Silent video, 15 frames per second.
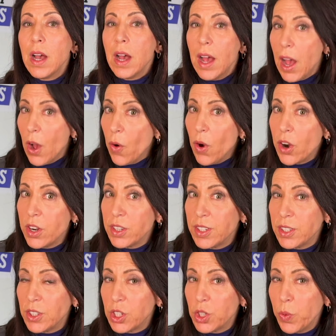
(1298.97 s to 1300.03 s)
How hard is it
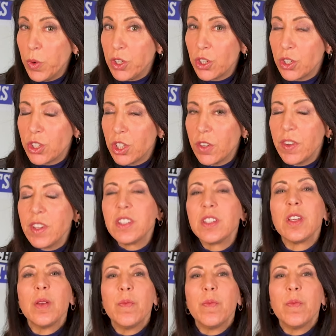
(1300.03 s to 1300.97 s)
to switch your service?